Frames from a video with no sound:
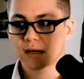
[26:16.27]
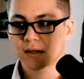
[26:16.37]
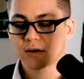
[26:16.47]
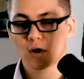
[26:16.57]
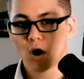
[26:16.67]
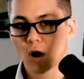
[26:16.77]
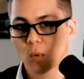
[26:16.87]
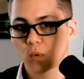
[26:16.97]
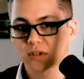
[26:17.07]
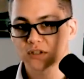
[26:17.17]
The car
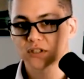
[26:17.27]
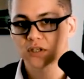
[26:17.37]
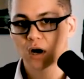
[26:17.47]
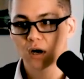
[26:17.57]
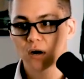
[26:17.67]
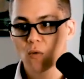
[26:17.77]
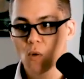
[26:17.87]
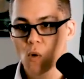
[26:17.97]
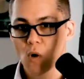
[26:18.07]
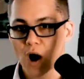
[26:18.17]
wouldn't start.
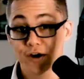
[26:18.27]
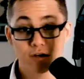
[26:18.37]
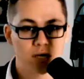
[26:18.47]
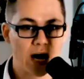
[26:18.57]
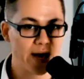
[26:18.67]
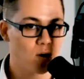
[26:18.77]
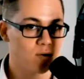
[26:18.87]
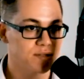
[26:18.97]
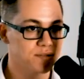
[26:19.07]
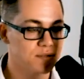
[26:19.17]
I heard
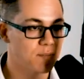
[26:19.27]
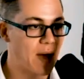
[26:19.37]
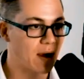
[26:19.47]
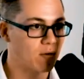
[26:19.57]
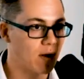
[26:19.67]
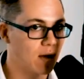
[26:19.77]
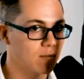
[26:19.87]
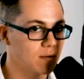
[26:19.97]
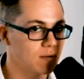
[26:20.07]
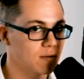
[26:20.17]
coyotes in the
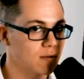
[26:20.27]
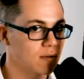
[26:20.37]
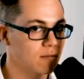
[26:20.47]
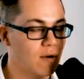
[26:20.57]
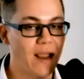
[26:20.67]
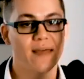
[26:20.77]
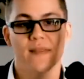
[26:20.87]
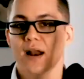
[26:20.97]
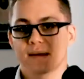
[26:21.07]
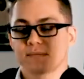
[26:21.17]
background, right? And then
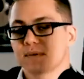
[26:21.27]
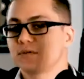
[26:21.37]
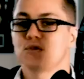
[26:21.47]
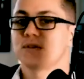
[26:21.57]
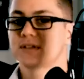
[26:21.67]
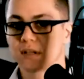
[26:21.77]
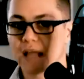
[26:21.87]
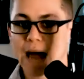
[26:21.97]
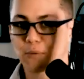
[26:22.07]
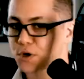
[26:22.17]
I do this
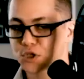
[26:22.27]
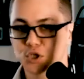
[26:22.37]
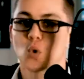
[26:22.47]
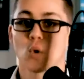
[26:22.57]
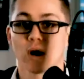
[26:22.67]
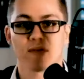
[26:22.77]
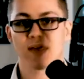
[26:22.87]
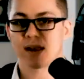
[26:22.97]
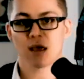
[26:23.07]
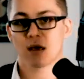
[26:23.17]
elaborate story, and
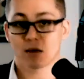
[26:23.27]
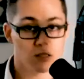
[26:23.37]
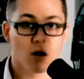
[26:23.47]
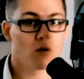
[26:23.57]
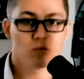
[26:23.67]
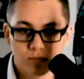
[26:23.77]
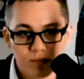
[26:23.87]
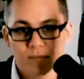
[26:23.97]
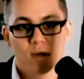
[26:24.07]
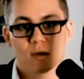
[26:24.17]
then,
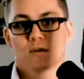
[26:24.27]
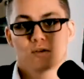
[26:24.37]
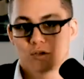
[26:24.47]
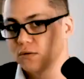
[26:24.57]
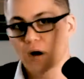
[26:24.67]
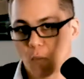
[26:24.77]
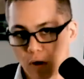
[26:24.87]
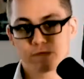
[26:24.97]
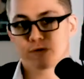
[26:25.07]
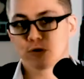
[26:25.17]
do you not want
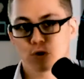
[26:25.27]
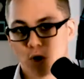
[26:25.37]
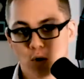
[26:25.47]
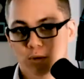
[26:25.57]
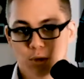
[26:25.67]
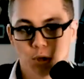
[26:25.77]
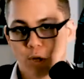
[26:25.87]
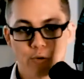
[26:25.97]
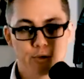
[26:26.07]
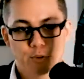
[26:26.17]
to feel cold and
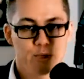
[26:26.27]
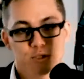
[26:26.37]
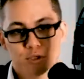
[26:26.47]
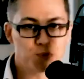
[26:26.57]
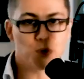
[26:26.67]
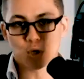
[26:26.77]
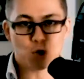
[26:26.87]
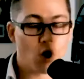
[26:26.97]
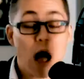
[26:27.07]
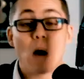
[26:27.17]
alone in your business? Book a
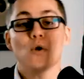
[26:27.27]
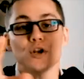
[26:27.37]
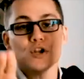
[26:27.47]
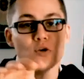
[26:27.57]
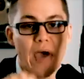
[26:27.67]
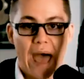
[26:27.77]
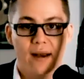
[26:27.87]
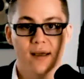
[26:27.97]
call. I wouldn't do that.